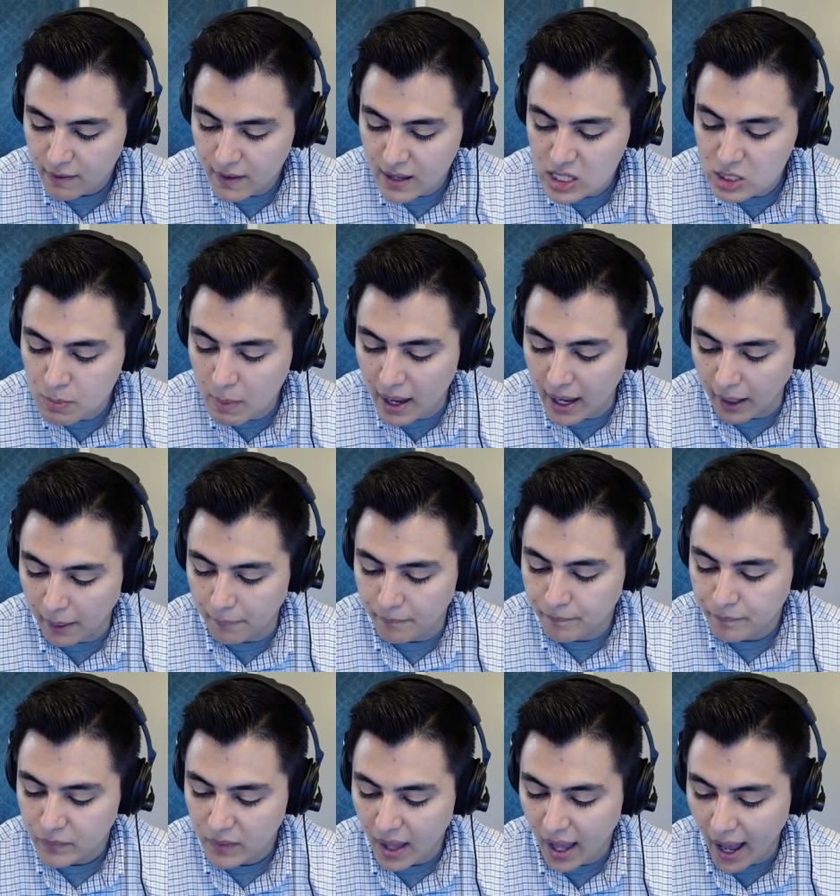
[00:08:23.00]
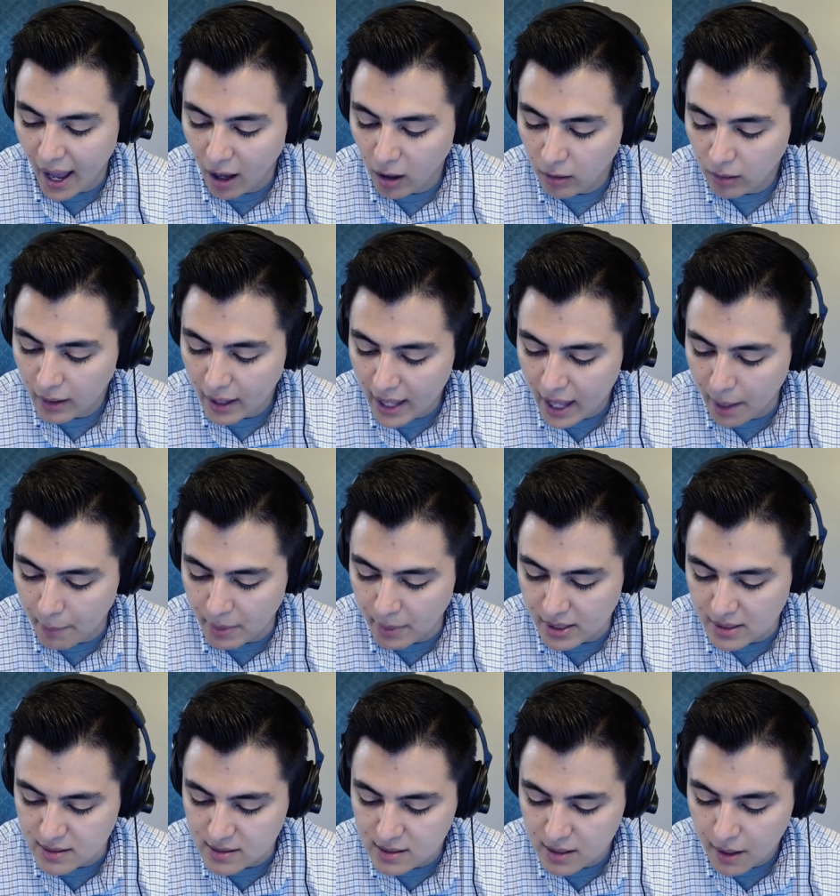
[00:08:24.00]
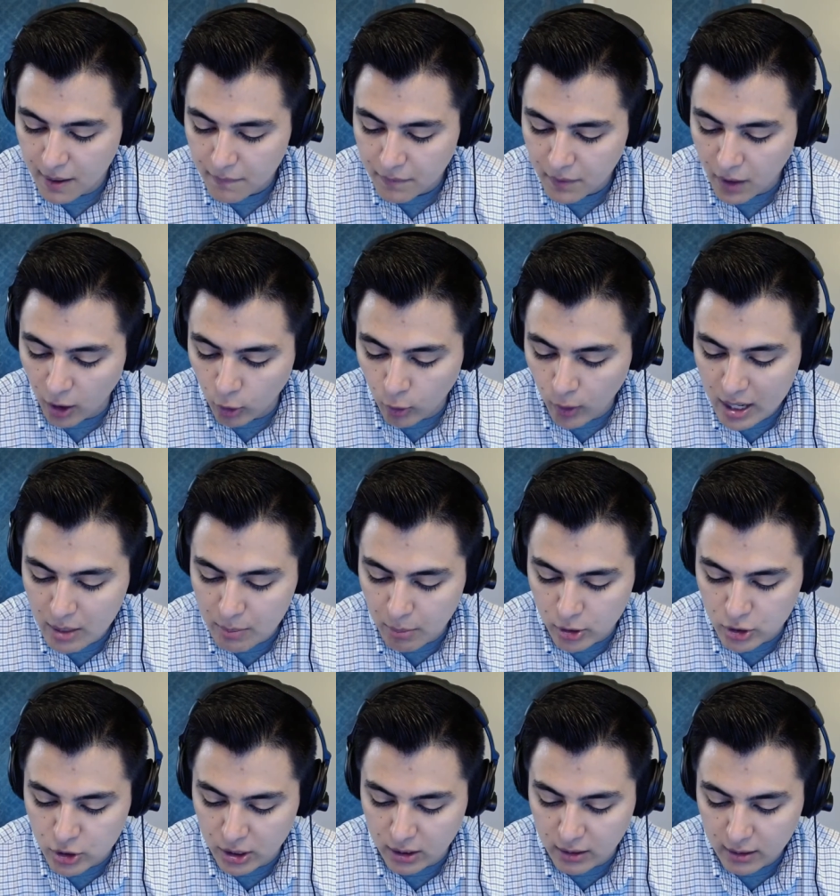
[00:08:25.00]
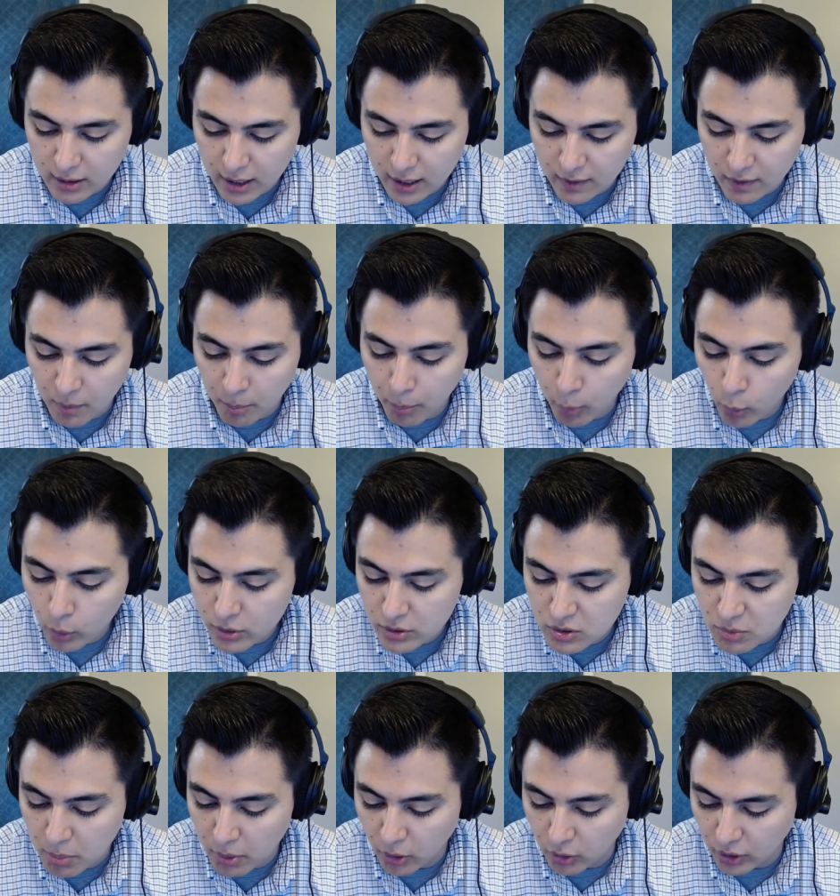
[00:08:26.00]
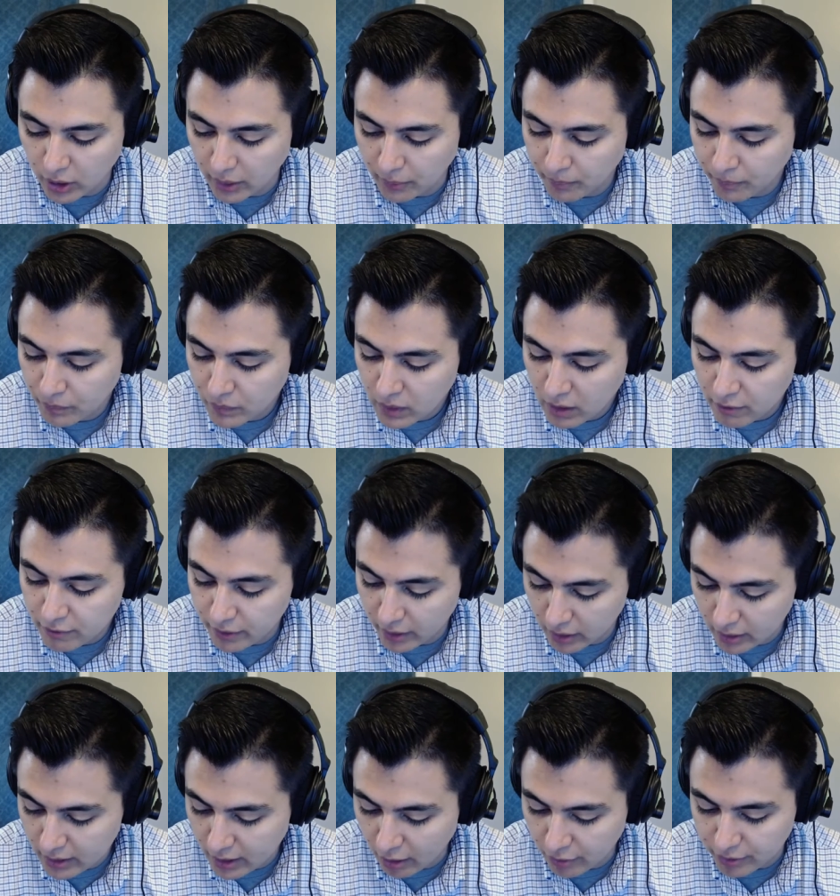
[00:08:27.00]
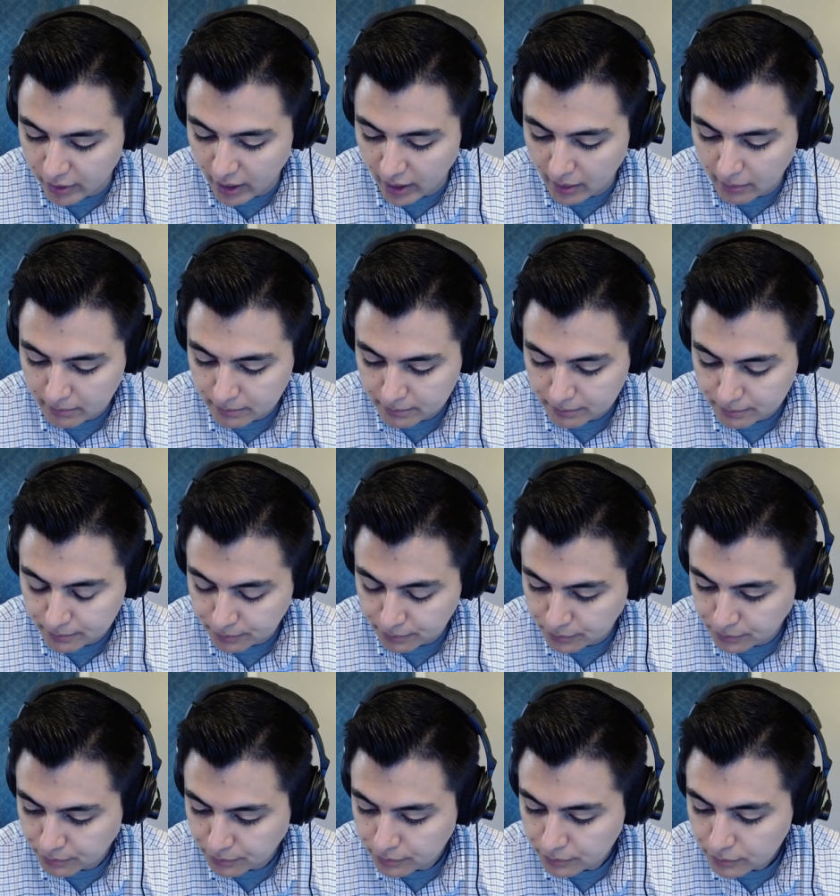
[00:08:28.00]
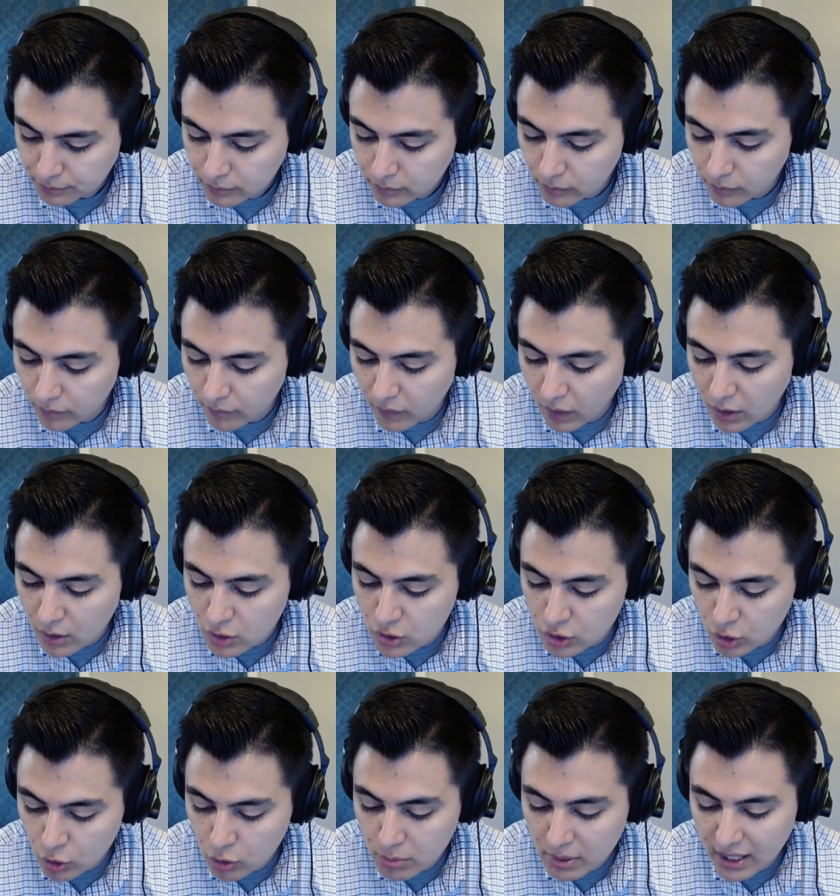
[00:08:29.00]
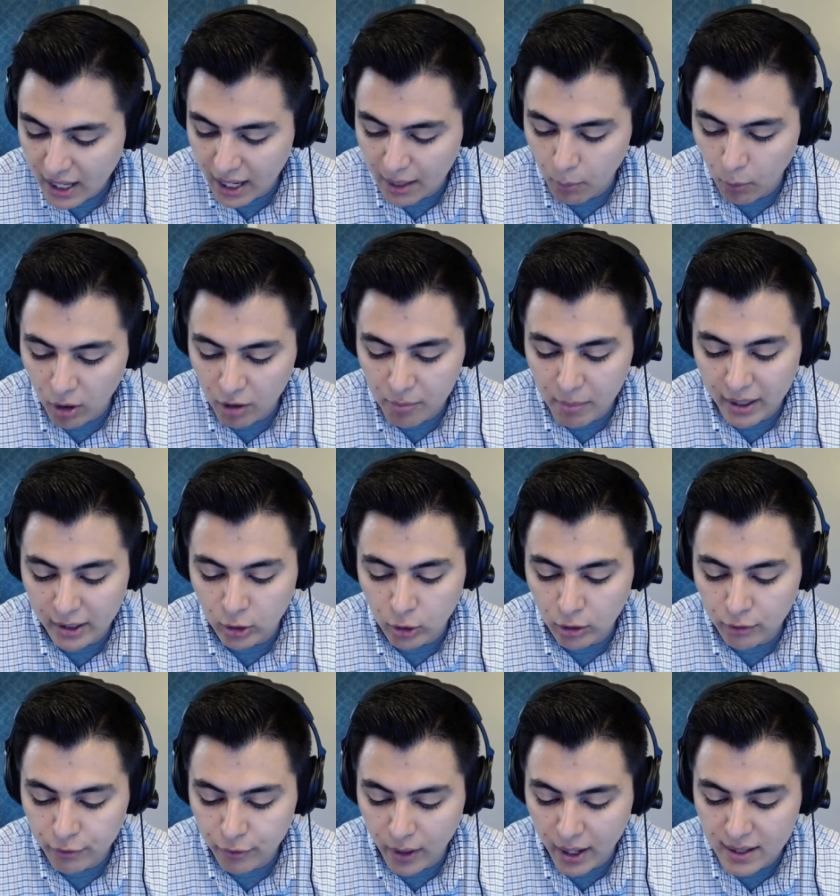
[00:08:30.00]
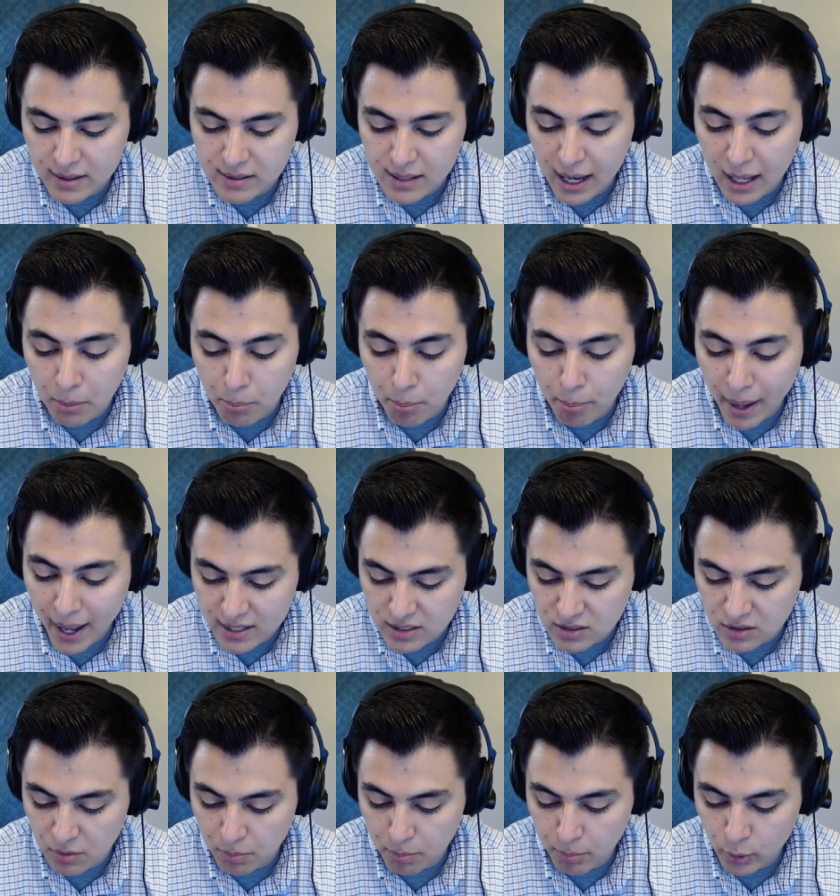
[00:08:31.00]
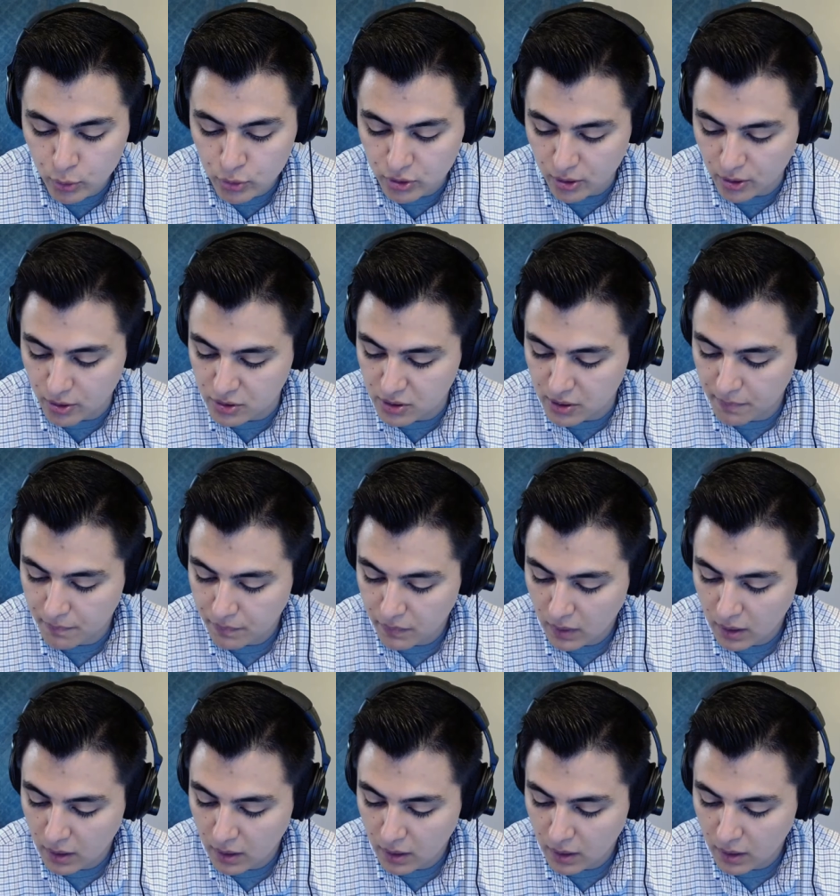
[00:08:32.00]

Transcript: This man, Al Emmons, a grain merchant in the Bourse Building, Philadelphia, soon became one of my good friends and best boosters.